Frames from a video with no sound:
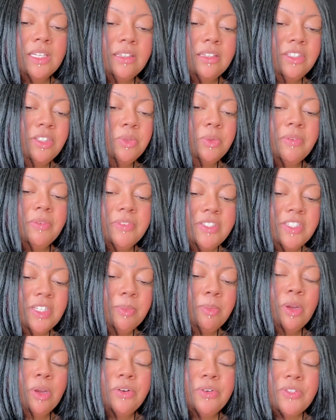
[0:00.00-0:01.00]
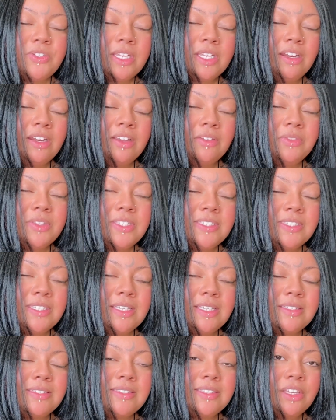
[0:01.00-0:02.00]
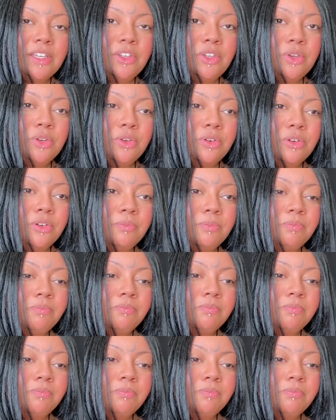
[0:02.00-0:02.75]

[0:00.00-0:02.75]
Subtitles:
you have a deeper understanding of these things, that you've